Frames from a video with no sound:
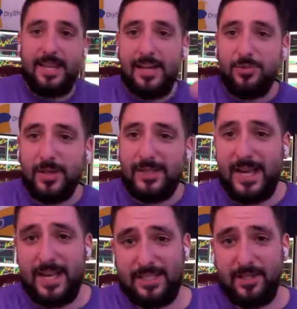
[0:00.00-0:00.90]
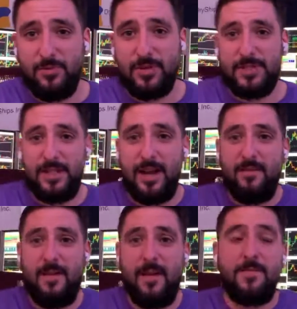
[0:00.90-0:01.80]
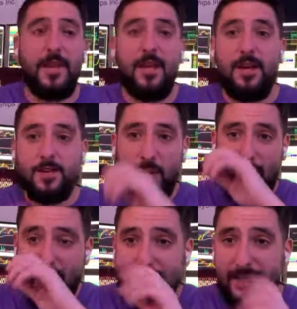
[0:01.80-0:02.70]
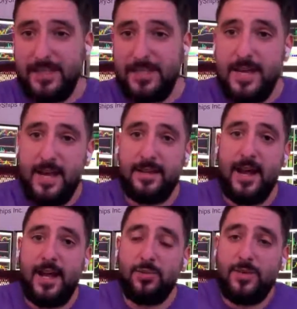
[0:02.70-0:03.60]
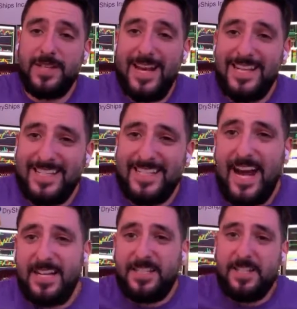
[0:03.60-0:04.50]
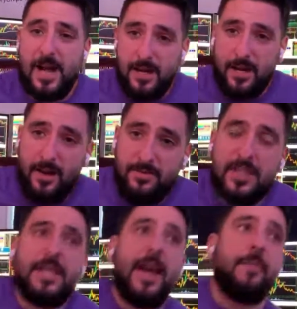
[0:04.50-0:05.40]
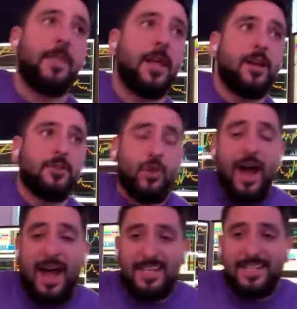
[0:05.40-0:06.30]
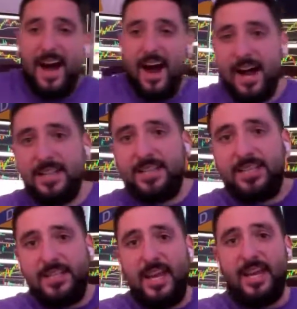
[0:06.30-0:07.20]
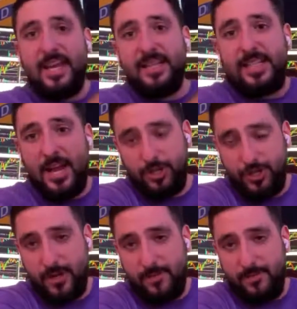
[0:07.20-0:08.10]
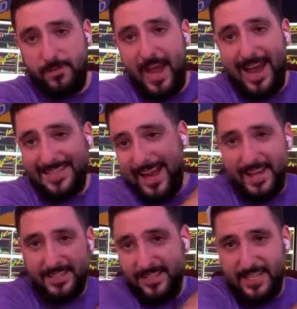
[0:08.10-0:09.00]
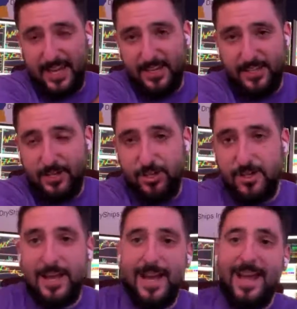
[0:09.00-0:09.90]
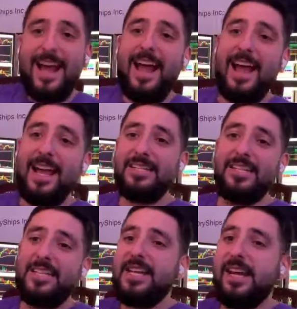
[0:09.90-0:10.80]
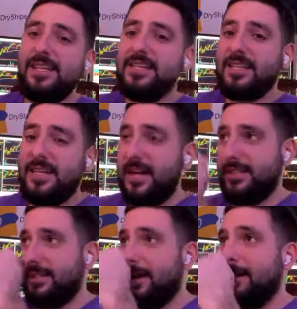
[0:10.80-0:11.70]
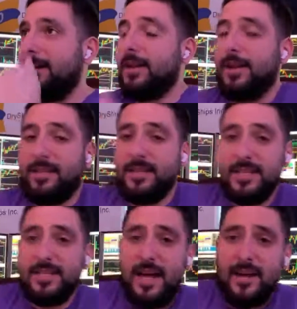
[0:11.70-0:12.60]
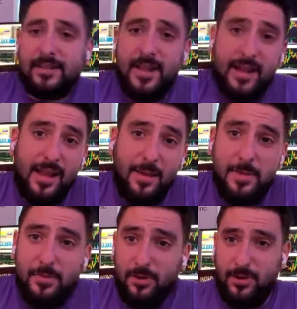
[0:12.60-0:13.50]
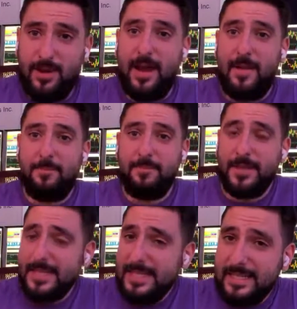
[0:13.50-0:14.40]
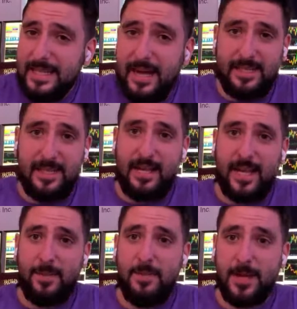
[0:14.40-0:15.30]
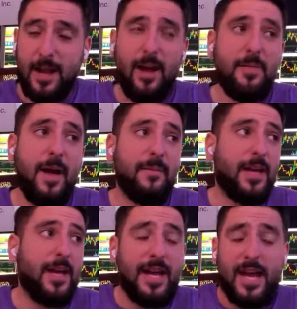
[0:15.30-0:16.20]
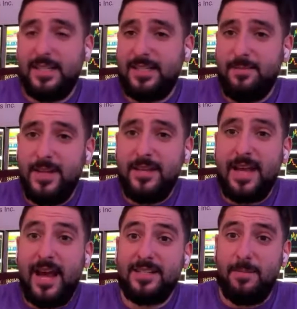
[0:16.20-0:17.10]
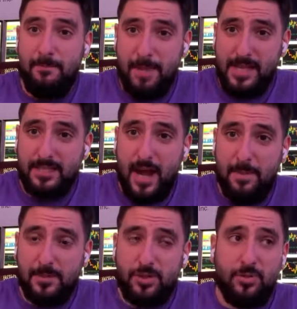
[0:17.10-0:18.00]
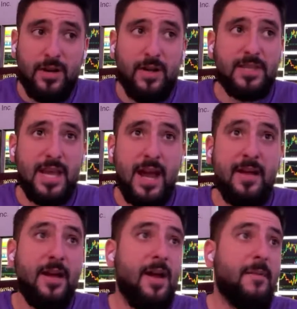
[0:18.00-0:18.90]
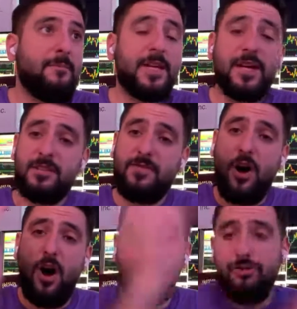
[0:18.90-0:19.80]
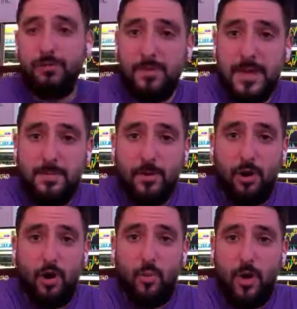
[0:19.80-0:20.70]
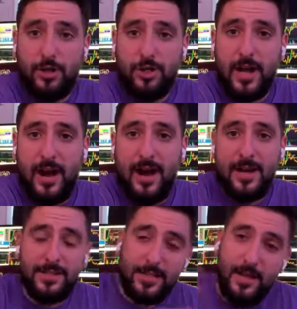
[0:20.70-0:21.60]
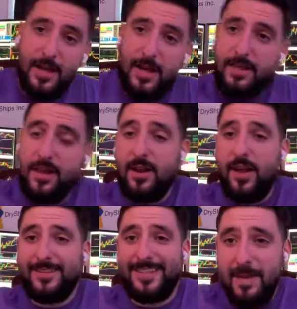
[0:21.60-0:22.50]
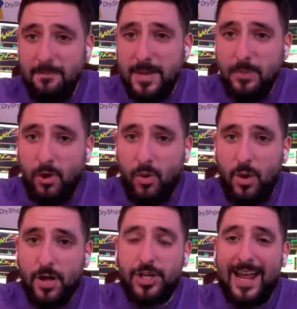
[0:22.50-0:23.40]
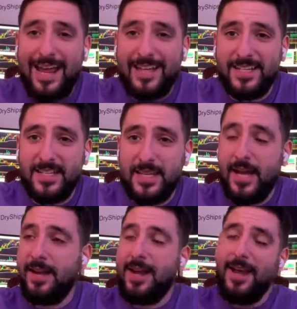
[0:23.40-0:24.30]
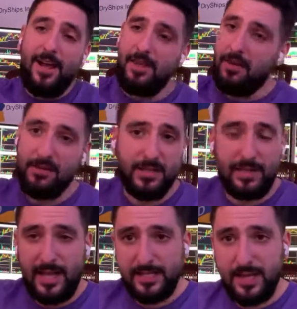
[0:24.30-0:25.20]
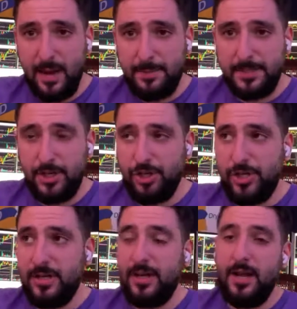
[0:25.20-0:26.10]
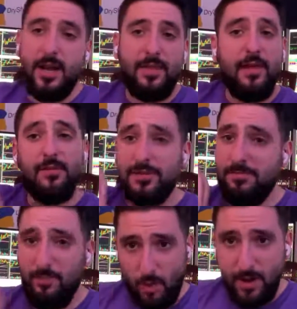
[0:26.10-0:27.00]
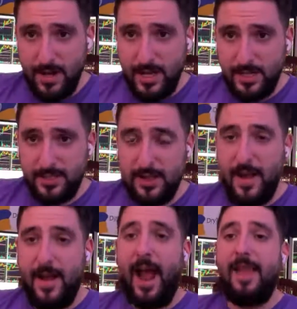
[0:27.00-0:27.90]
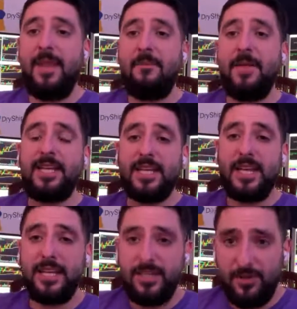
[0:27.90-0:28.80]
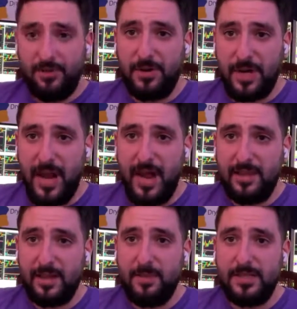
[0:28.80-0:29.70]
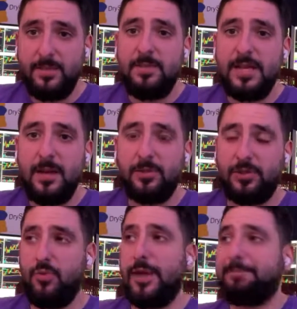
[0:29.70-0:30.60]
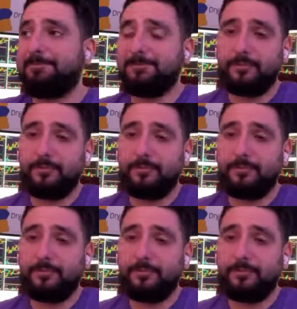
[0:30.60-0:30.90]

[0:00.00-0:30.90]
That is what Tesla was today, right? So ANCN, guys, was a side stock of the day. So as eyes is taking attention, as eyes is taking attention, ANCN is the side stock. This is a stock that not a lot of people are looking at. This is a stock that not a lot of people care about. And to me, that is the best opportunity of the day because if 100 people are watching eyes, then 10 people are watching ANCN. There is less competition. There is more idiots, and that makes it easier for a guy like me to be able to win.